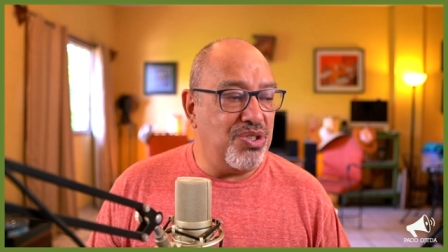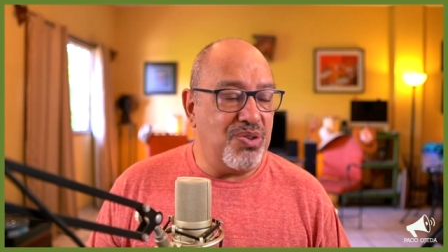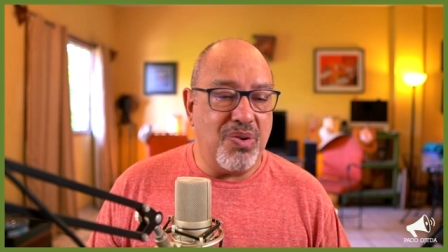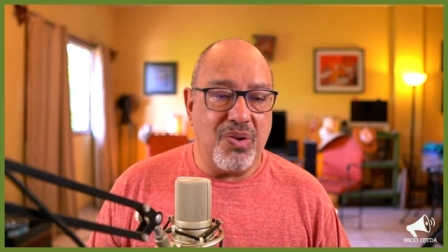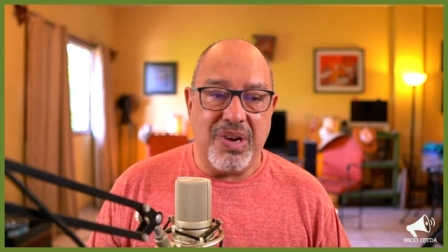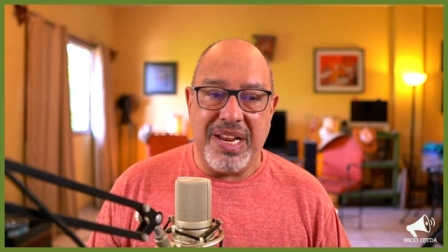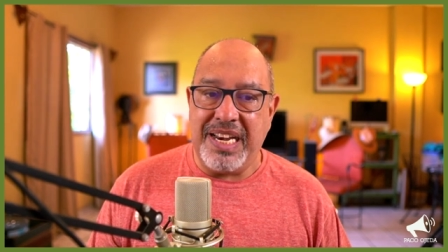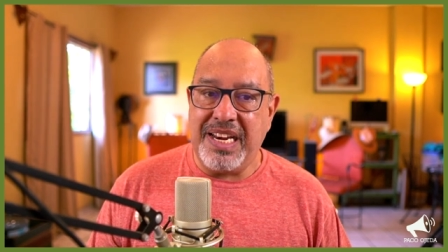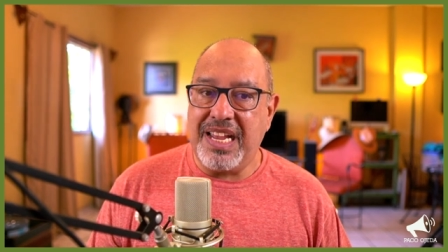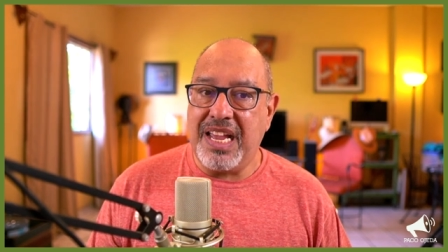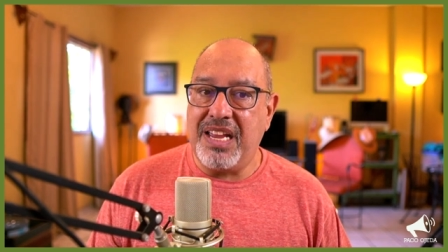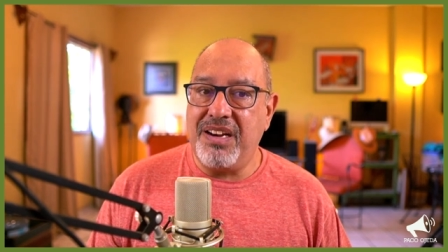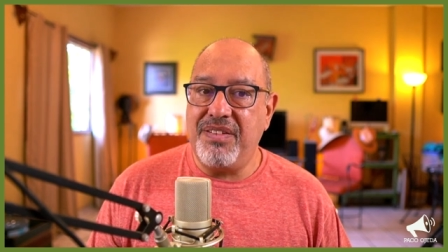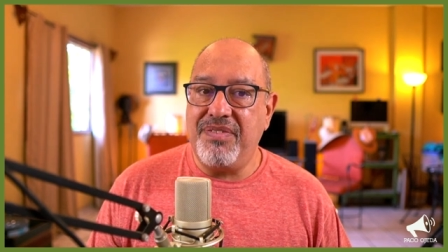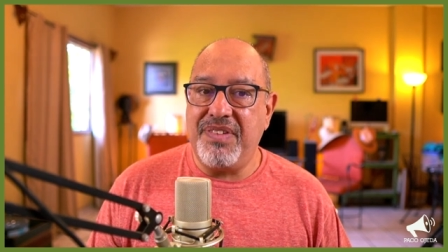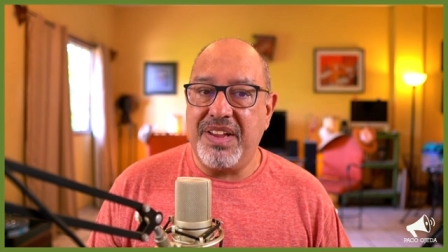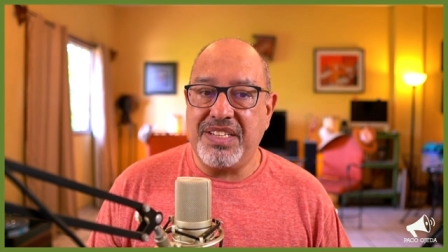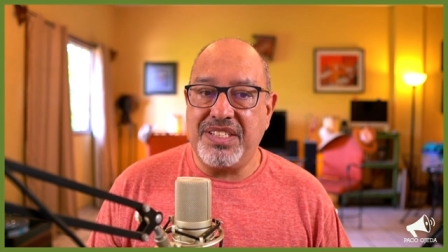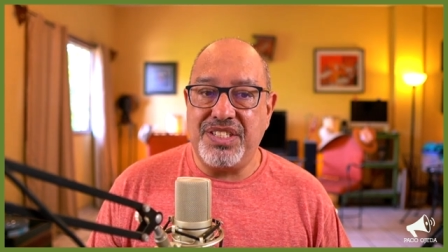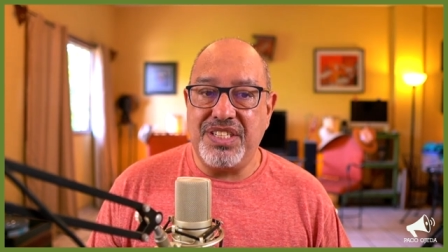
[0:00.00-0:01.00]
do any kind
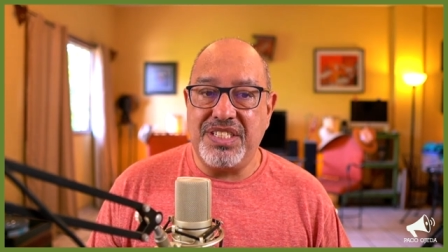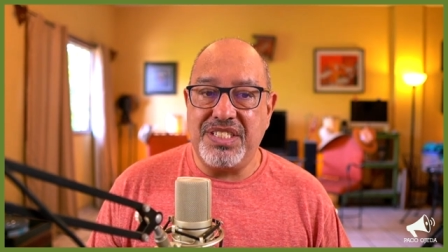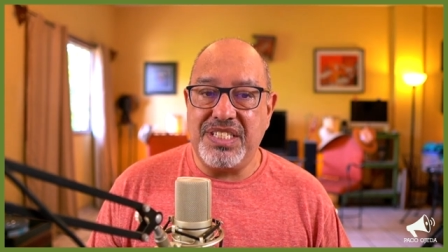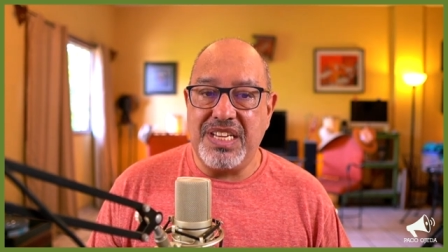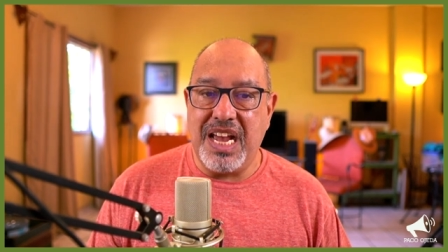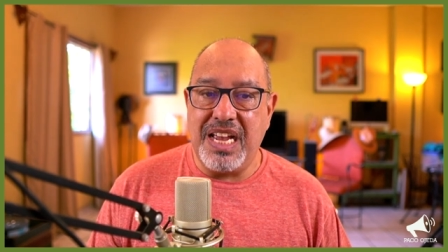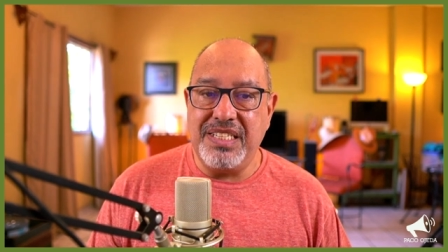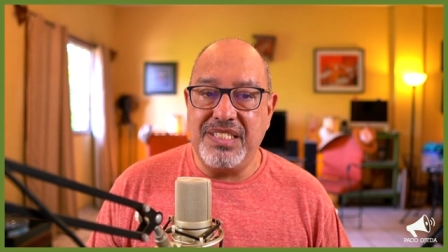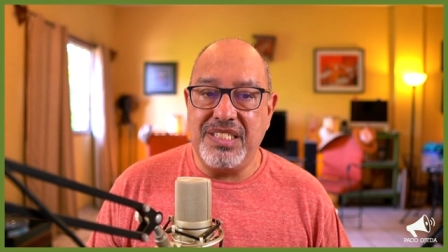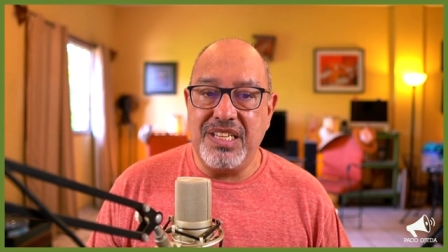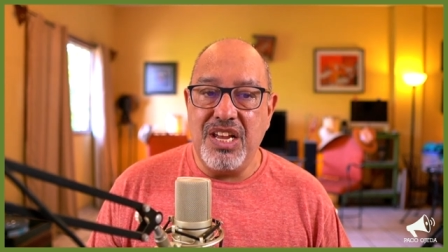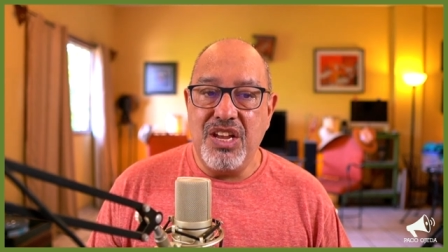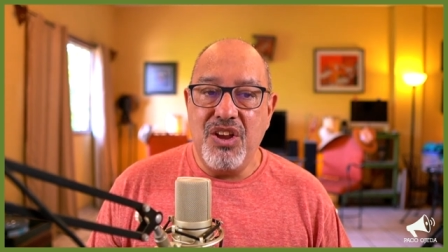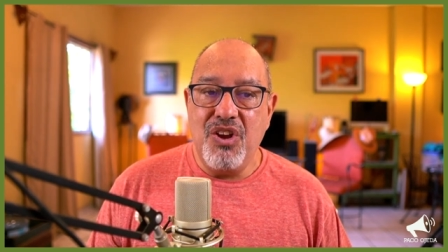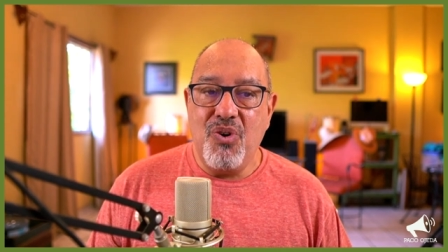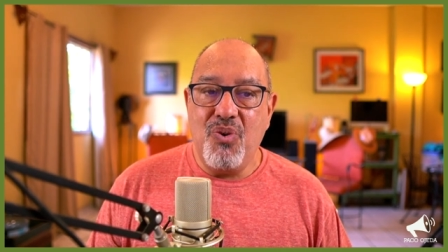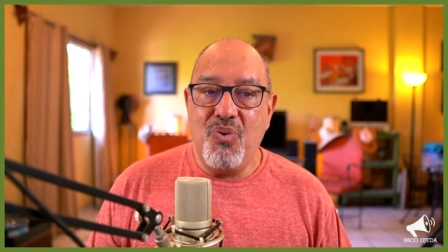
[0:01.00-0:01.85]
of exercise